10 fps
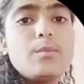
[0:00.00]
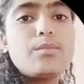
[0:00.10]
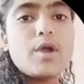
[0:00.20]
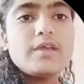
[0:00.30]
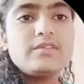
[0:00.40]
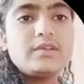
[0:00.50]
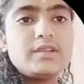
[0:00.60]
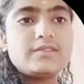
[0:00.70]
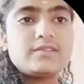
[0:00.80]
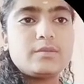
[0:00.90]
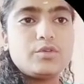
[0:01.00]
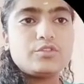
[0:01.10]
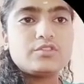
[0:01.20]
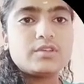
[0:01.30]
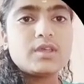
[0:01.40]
Poisson
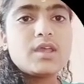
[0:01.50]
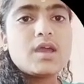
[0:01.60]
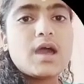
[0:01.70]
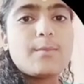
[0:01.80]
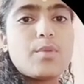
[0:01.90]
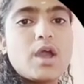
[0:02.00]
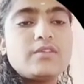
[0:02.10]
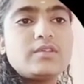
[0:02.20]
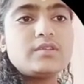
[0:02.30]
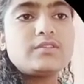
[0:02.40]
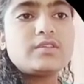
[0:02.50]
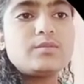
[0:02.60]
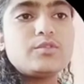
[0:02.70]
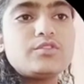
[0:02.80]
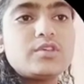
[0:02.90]
distribution. A Poisson
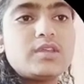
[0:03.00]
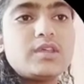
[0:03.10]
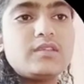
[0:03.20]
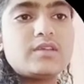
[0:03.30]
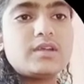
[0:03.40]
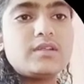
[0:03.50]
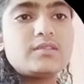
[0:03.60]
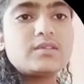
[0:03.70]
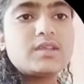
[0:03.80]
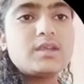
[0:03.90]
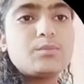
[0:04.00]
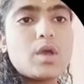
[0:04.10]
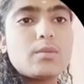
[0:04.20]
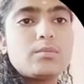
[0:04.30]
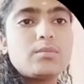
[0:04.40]
distribution is a discrete
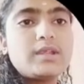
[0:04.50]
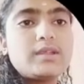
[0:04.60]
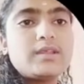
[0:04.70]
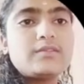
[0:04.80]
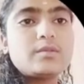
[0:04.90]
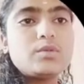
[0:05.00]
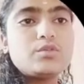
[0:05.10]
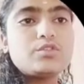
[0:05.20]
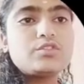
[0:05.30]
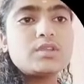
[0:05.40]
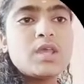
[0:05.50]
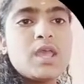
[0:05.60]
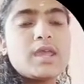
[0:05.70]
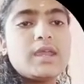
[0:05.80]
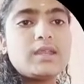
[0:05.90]
probability distribution.
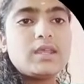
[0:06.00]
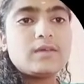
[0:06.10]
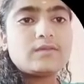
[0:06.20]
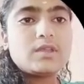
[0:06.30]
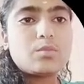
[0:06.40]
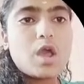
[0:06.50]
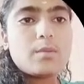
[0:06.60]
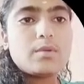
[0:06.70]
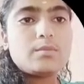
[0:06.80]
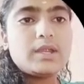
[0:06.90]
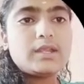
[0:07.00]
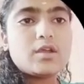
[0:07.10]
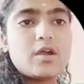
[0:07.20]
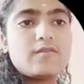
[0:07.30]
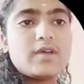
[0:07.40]
It gives the probability
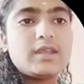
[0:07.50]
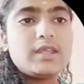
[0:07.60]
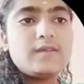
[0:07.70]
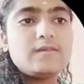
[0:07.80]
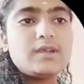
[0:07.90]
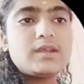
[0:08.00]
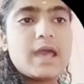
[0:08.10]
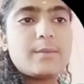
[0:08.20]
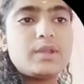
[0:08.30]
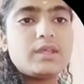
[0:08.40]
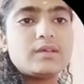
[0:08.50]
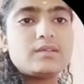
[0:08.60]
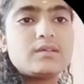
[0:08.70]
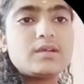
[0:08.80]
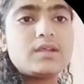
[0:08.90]
of an event happening a
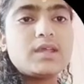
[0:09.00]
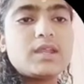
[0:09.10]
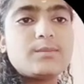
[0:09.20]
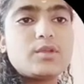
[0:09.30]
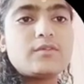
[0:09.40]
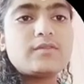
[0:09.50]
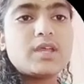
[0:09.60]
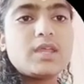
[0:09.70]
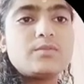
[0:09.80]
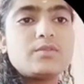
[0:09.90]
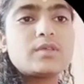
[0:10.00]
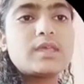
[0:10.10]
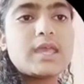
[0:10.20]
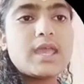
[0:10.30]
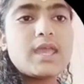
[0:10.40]
certain number of times
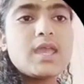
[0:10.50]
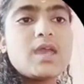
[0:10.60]
k